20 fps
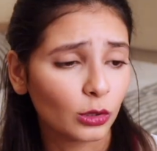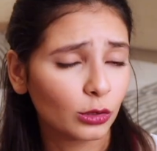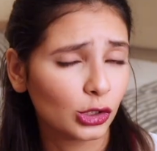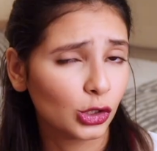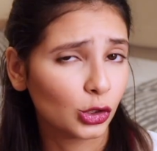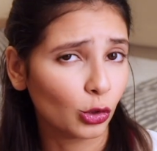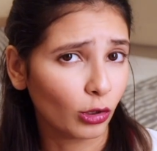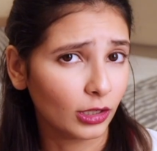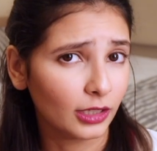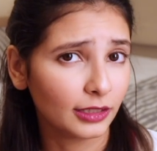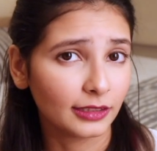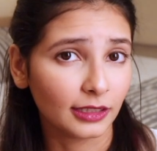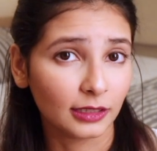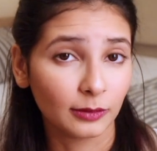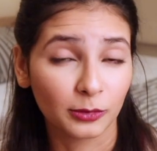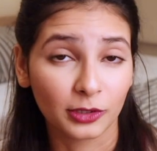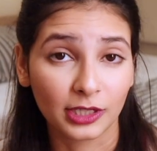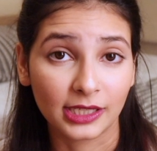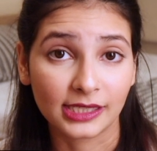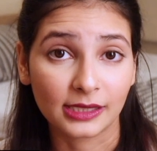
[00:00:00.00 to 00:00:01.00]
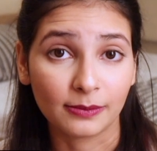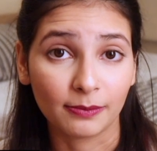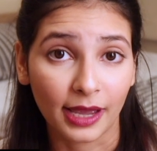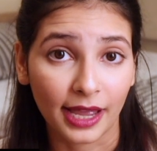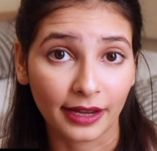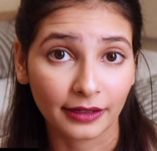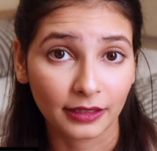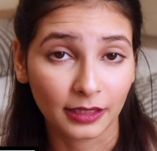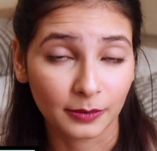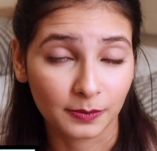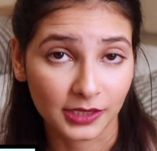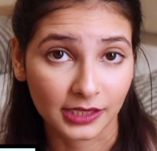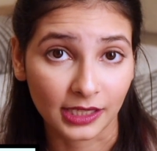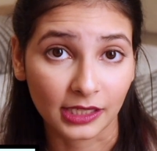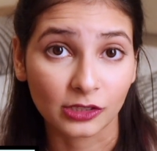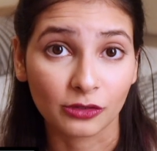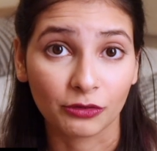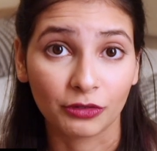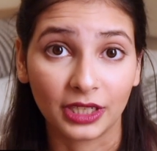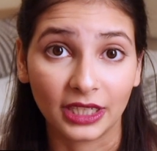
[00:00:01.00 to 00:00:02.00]
so Charlotte Tilbury's matte
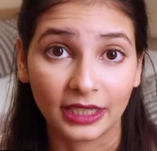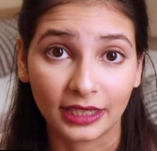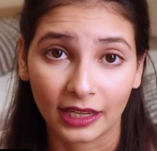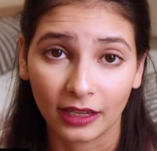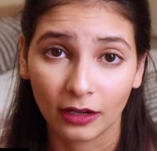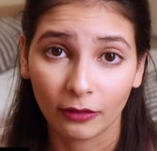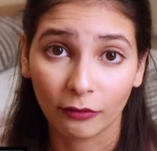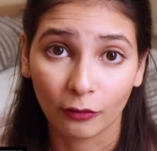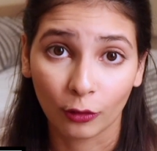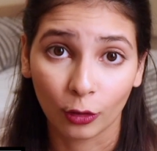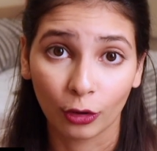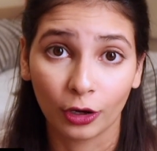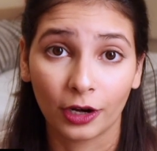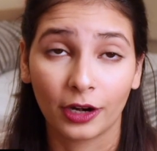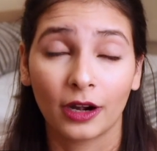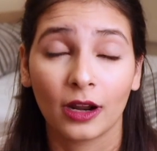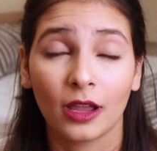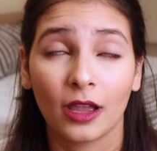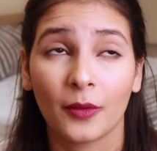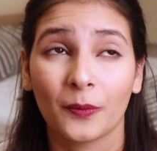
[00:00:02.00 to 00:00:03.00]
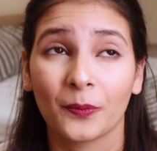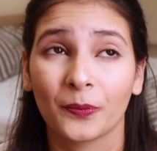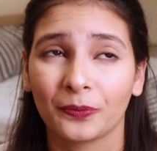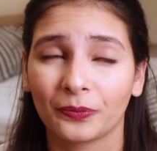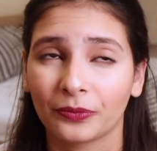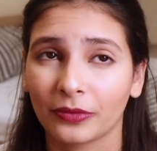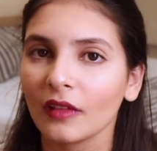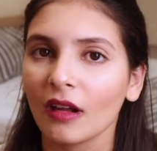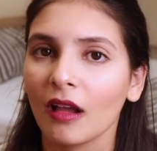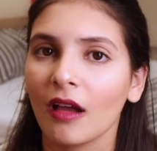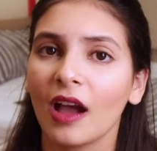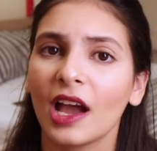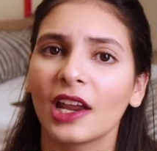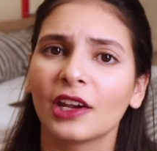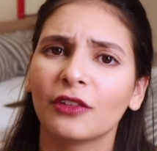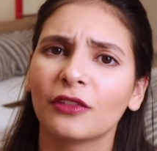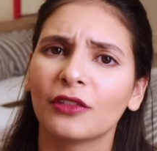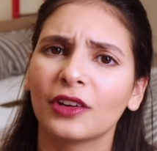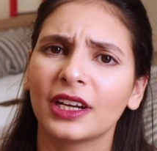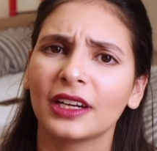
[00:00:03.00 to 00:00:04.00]
lipsticks retail for
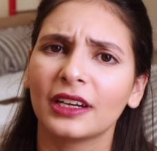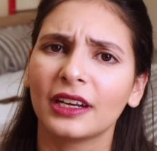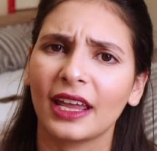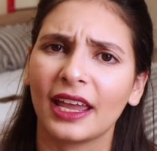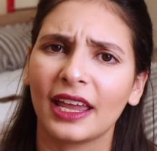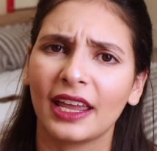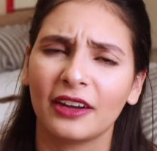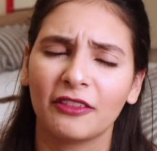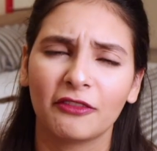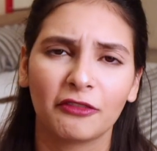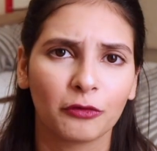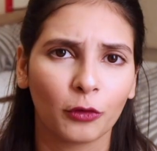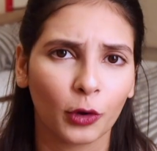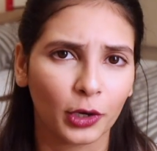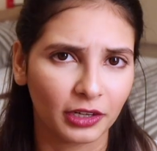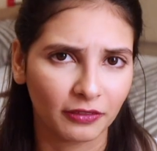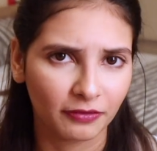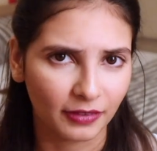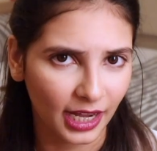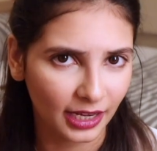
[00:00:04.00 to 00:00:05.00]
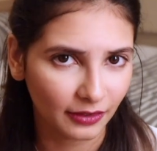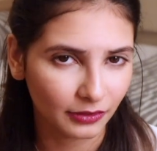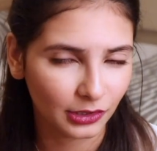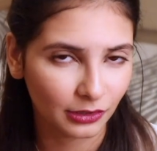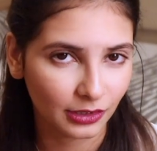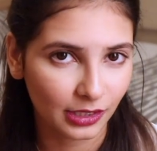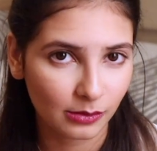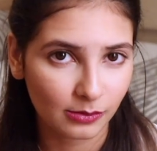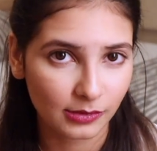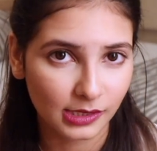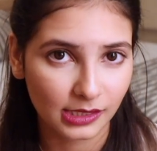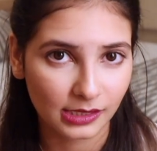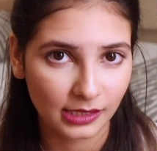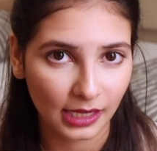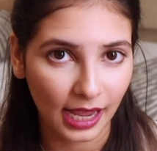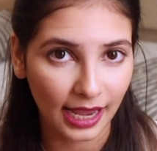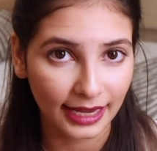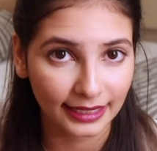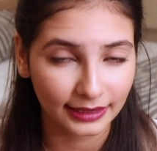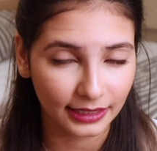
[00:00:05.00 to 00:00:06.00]
145 dirhams,
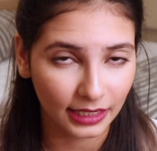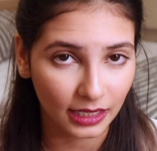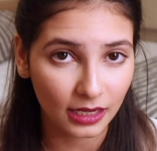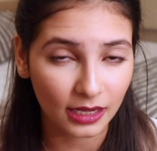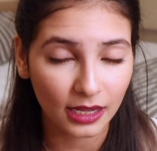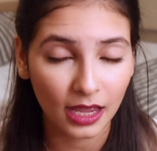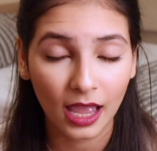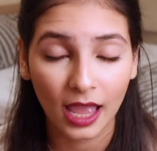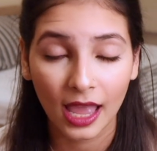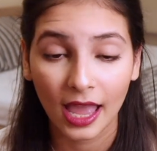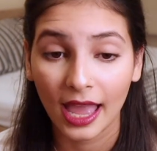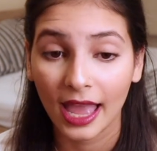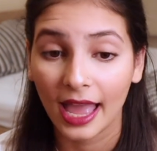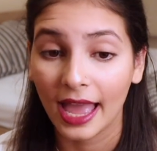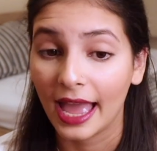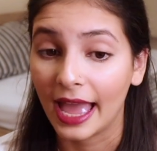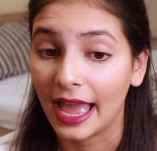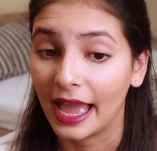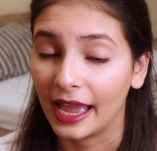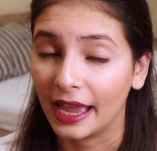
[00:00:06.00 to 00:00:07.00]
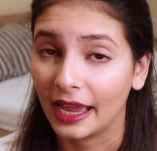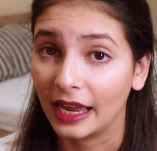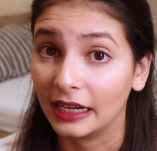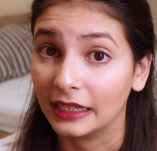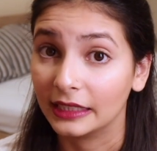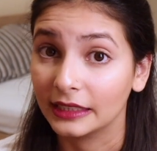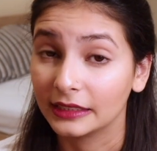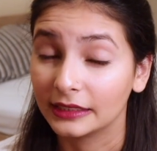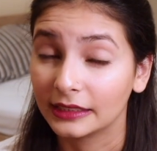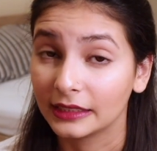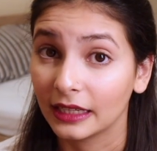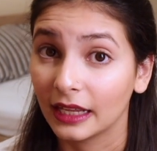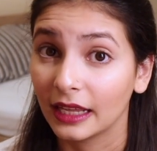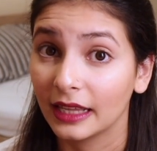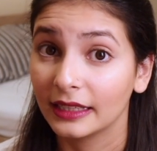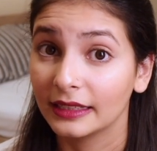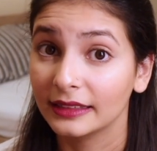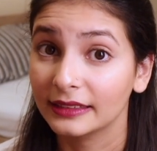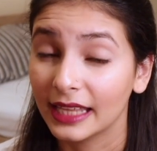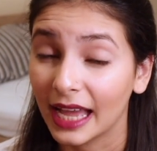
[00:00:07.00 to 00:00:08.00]
I think, and
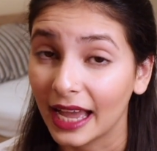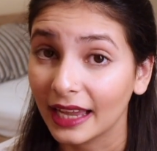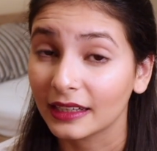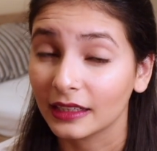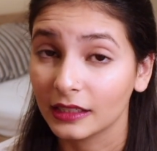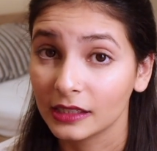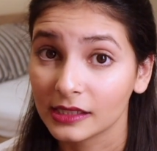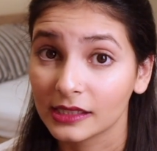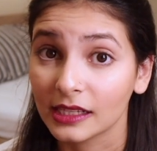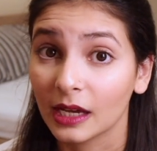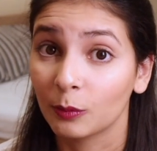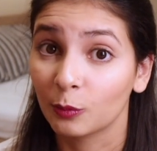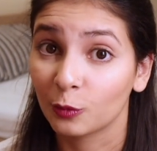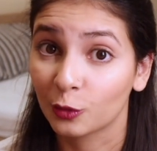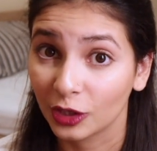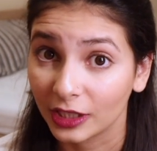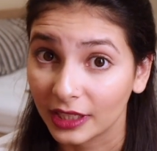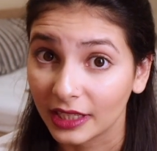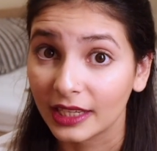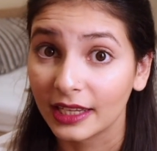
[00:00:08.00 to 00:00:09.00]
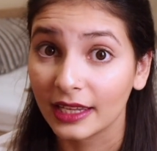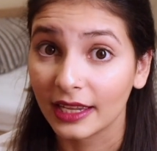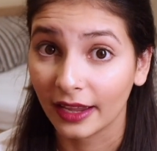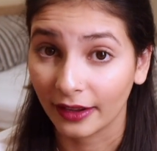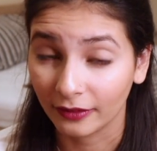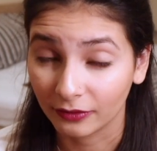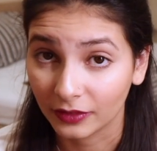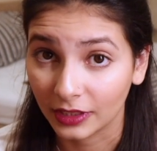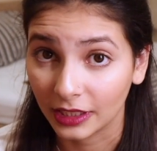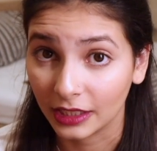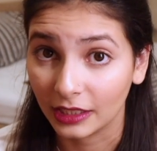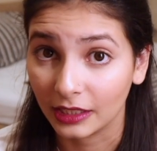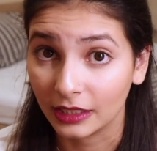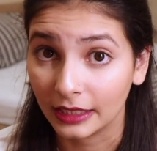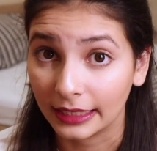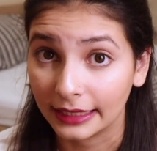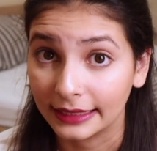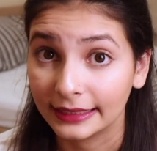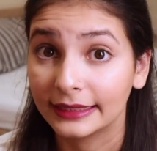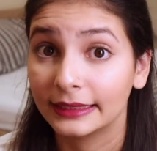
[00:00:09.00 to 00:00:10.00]
that is a pretty
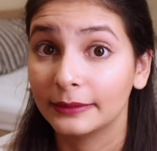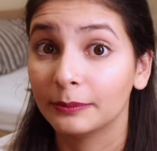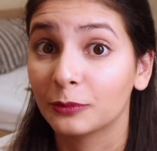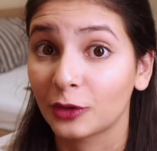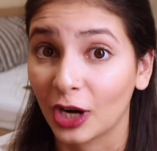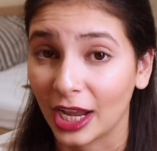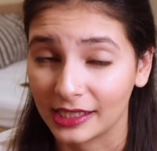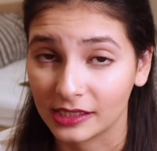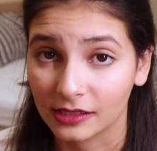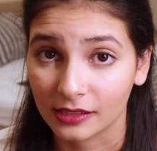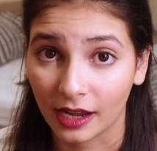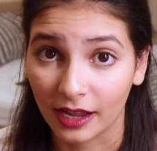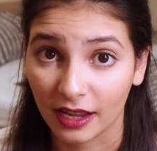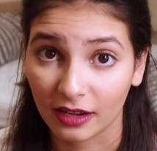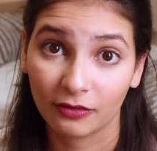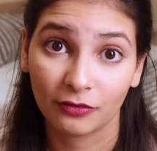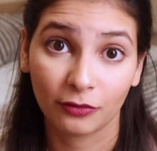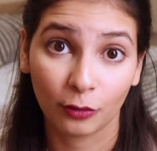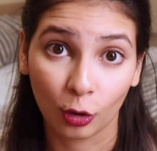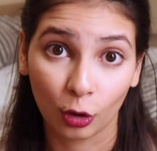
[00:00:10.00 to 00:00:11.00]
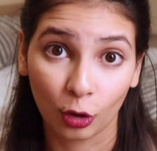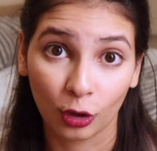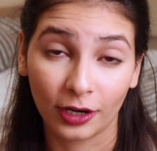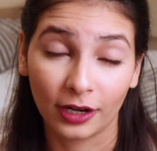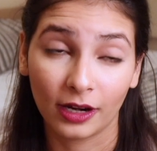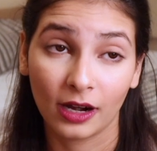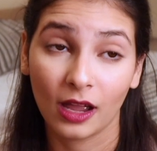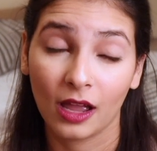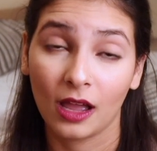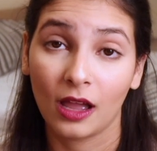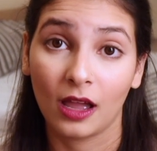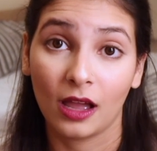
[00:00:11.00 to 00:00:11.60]
hefty price tag for